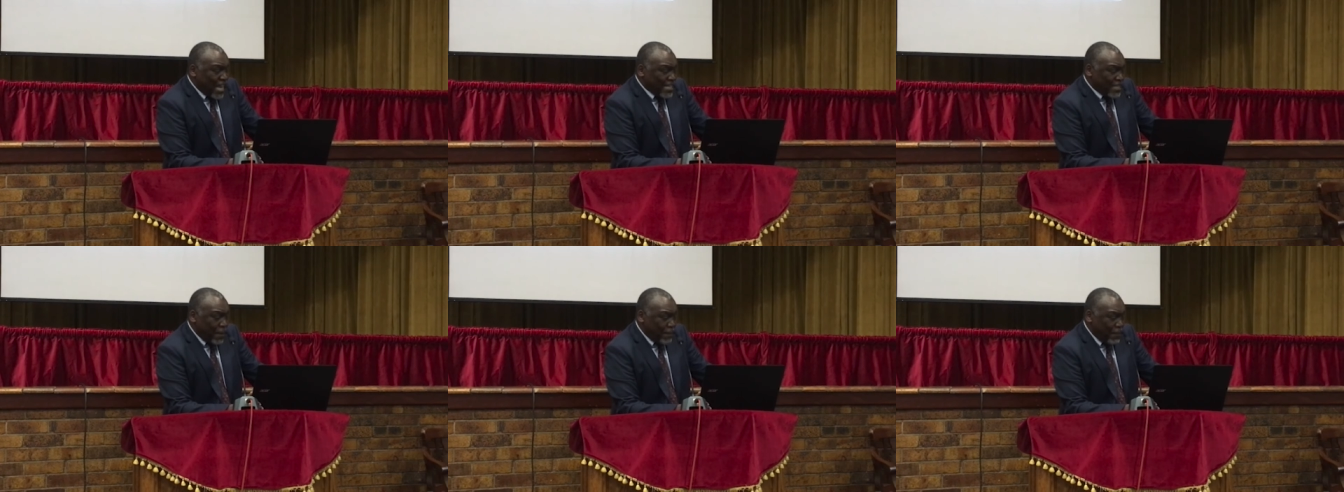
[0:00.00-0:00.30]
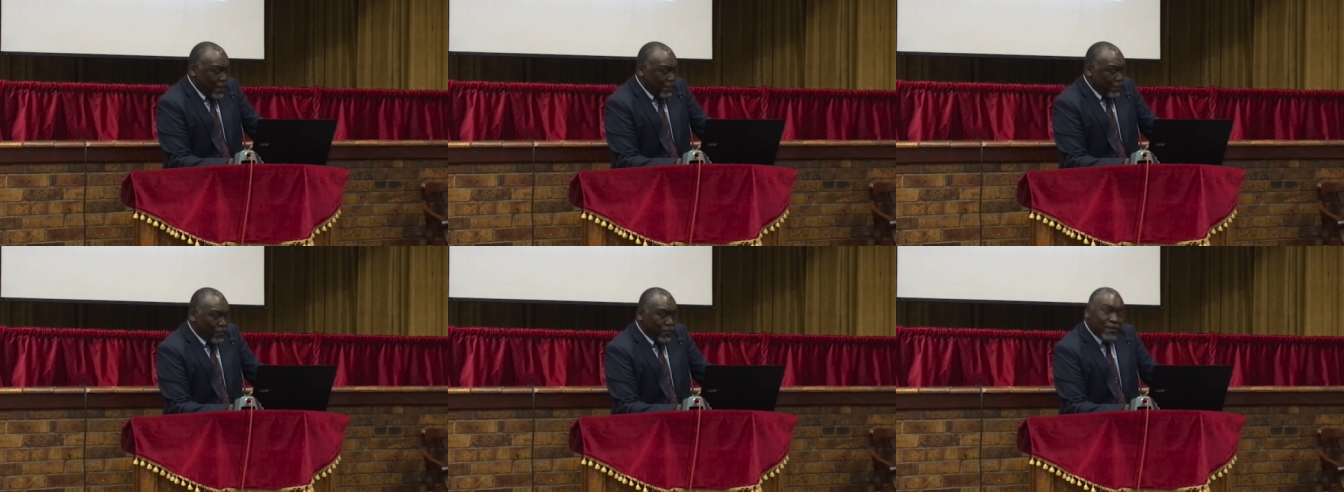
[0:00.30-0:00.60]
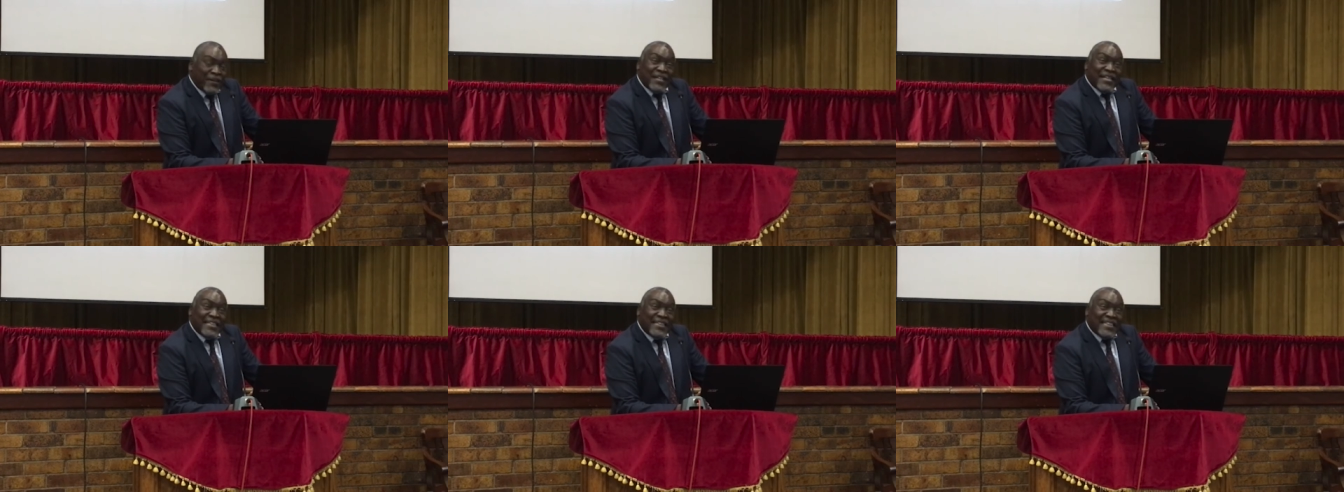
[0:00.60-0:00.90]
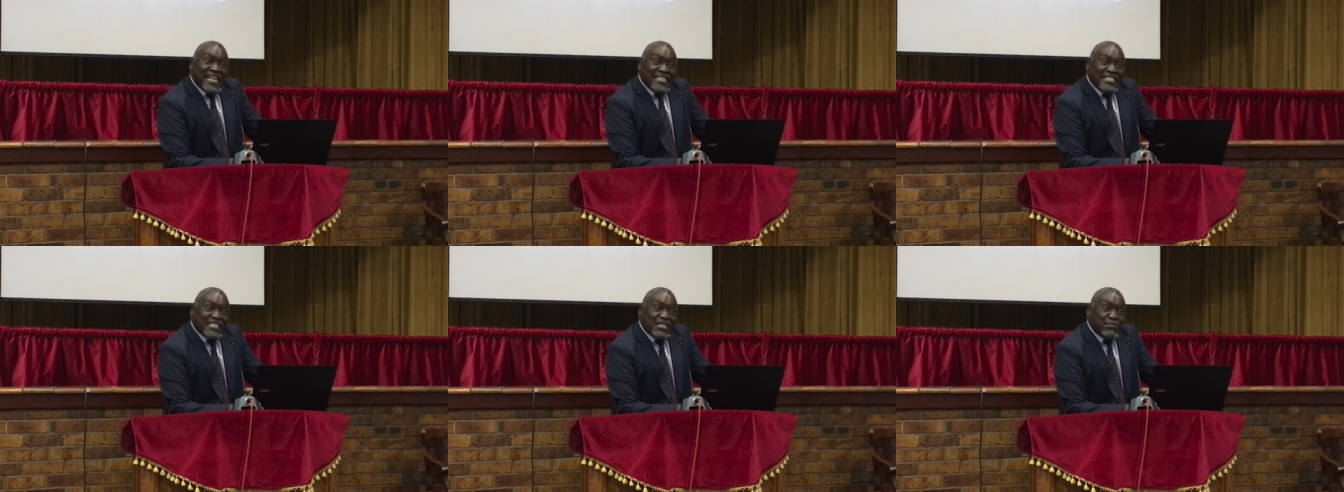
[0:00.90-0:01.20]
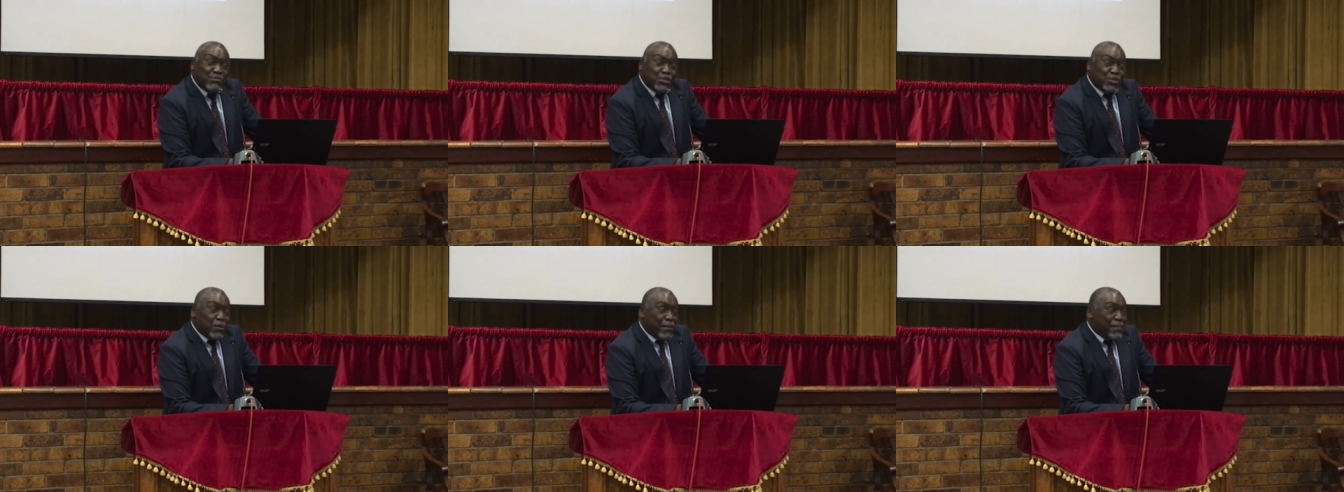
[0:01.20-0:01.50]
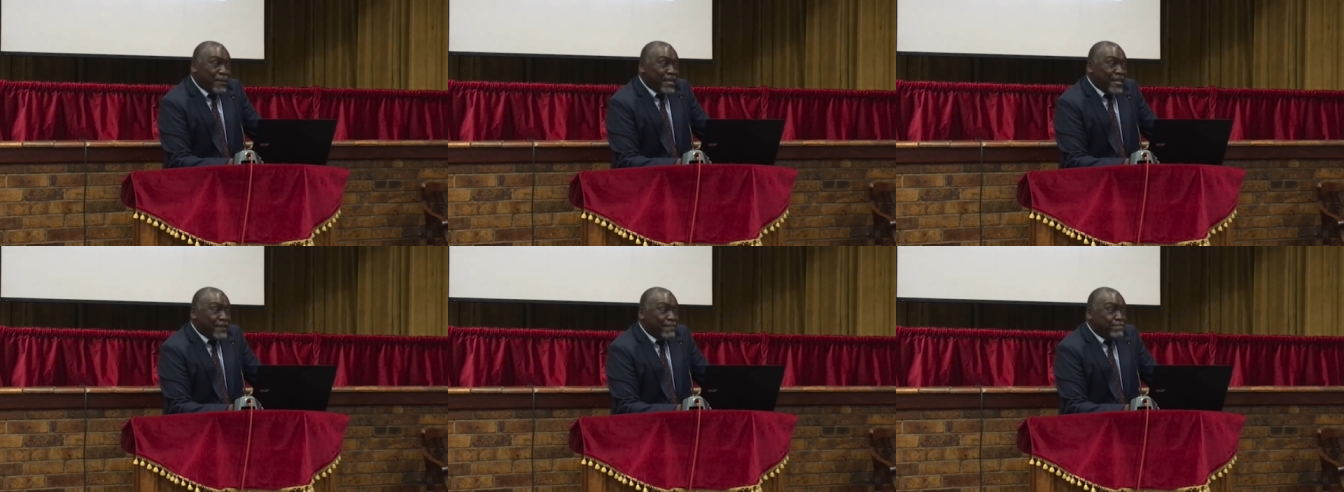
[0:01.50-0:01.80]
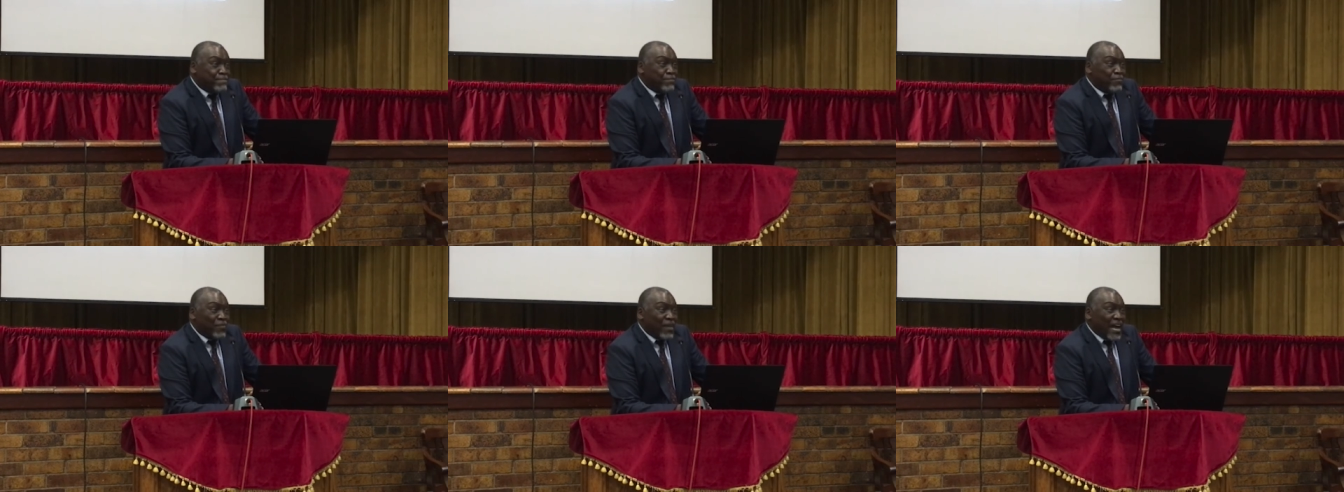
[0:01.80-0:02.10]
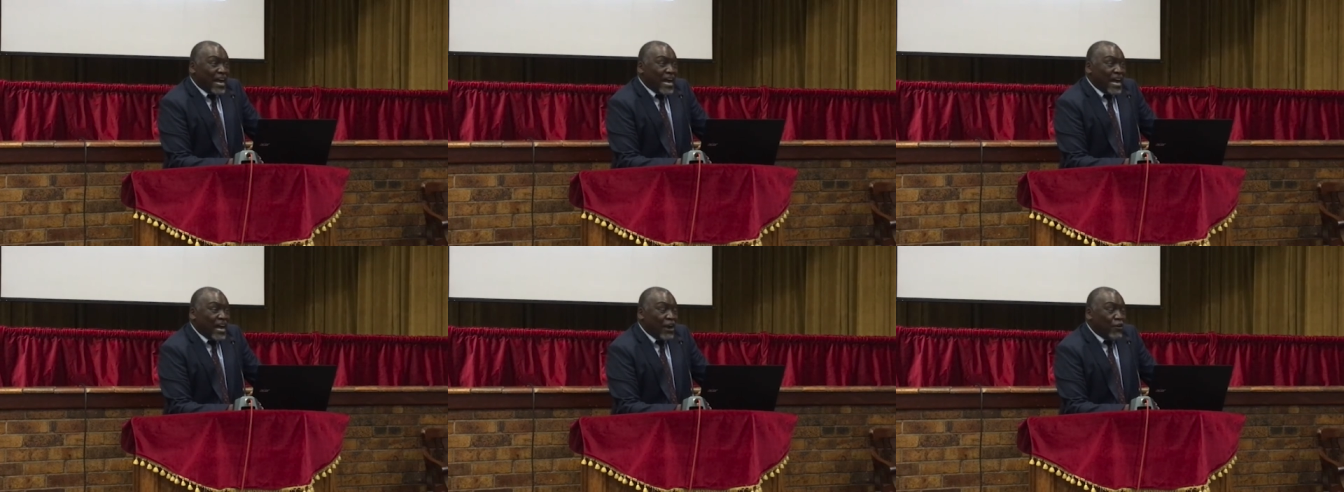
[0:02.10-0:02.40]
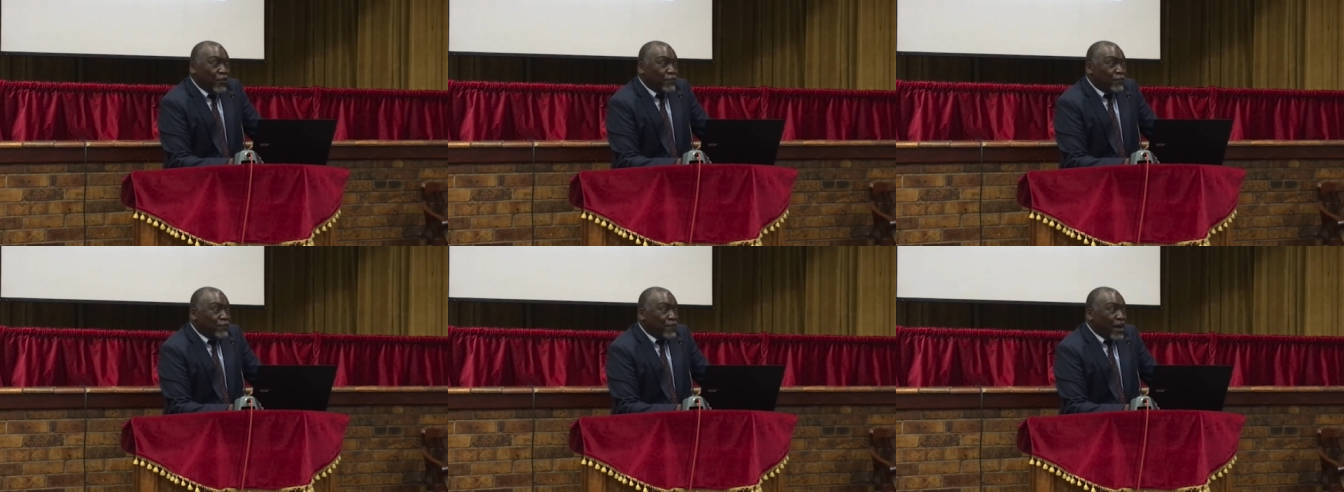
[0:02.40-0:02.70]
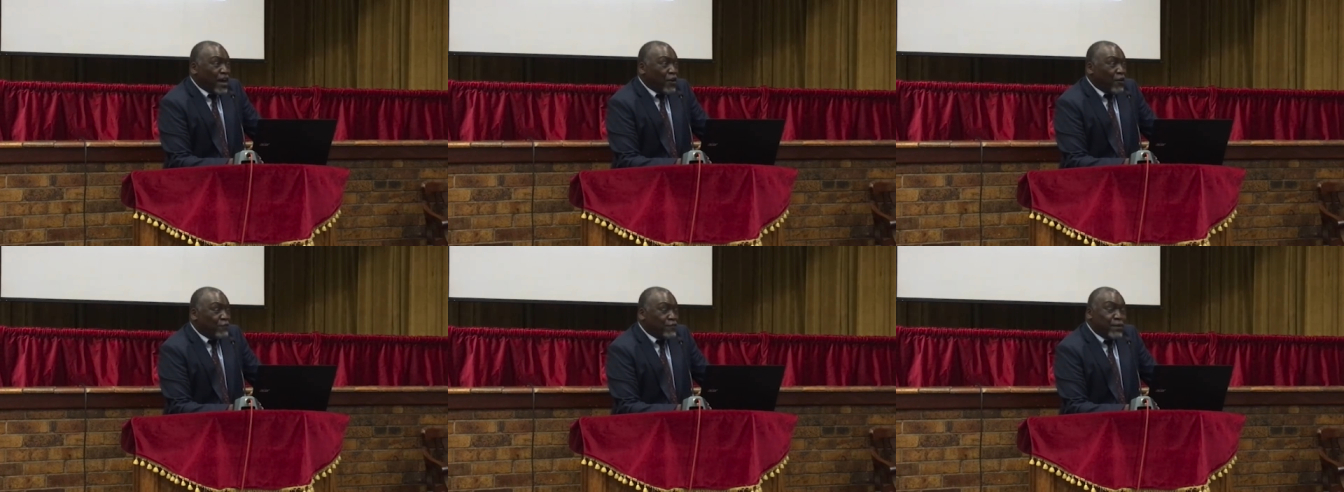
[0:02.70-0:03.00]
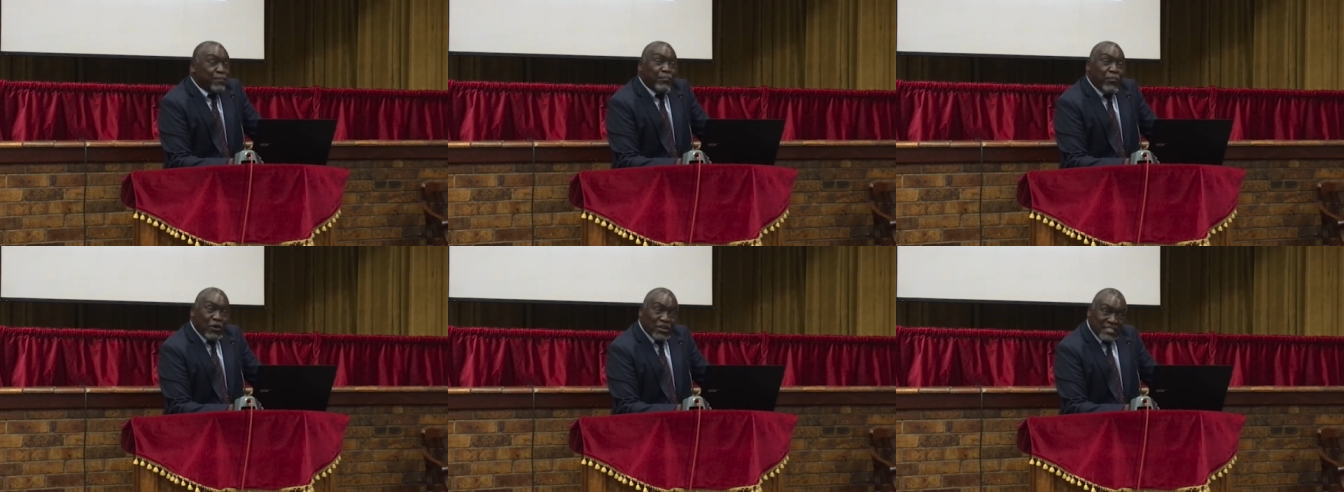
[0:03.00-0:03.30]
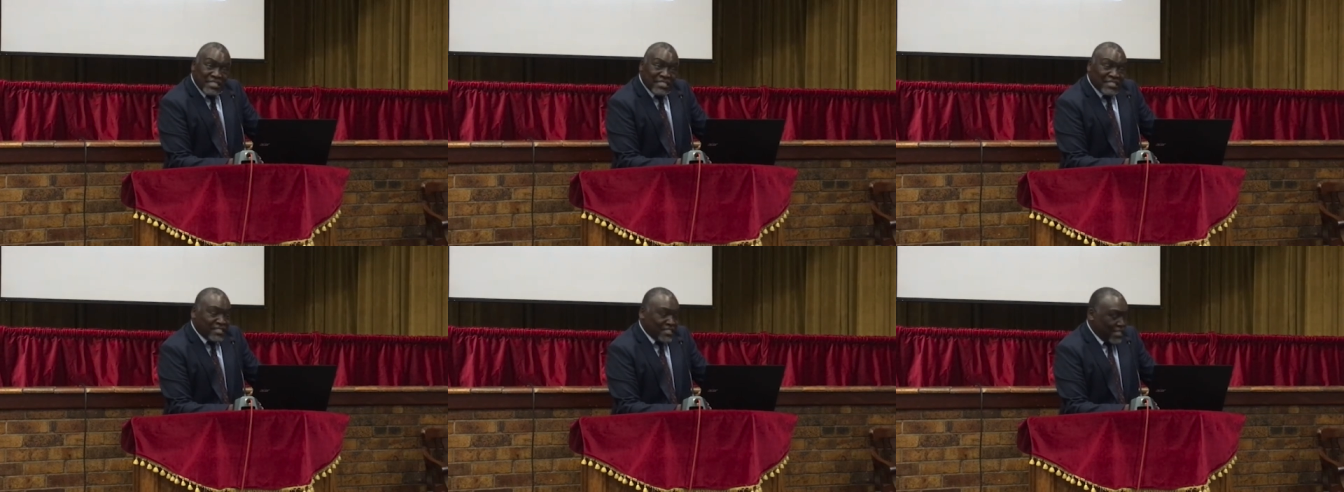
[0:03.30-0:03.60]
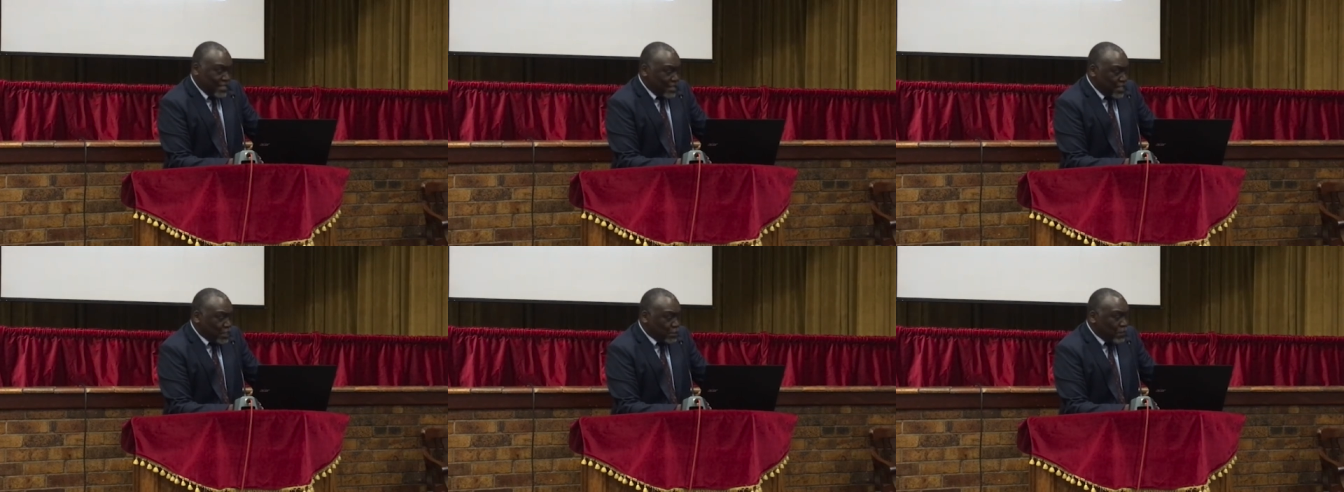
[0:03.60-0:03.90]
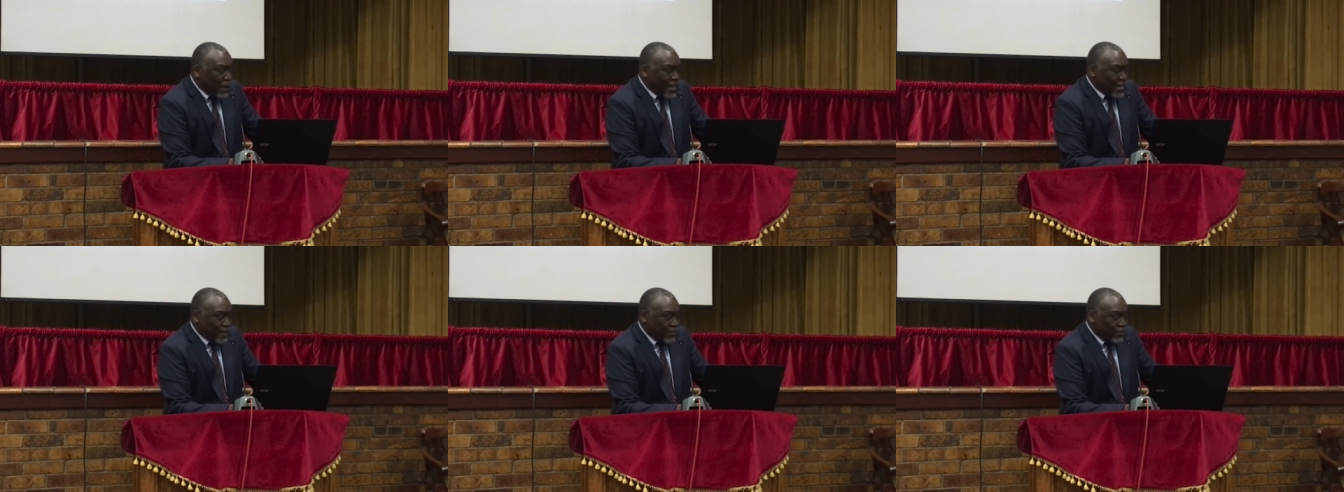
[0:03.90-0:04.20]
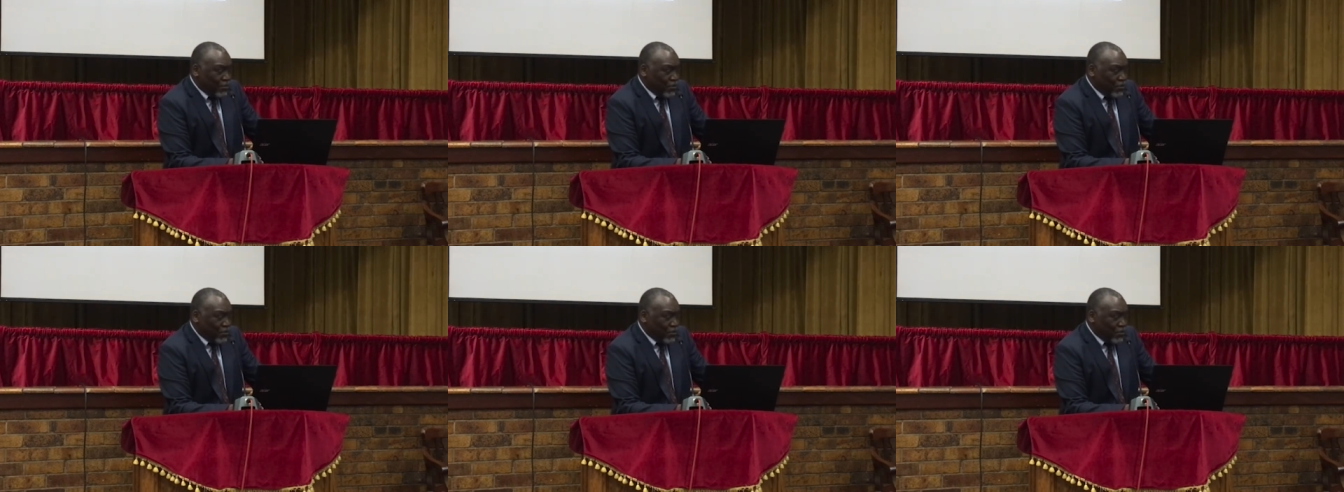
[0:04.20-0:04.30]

we treat other people. That seems to be uh, of, uh, of importance in this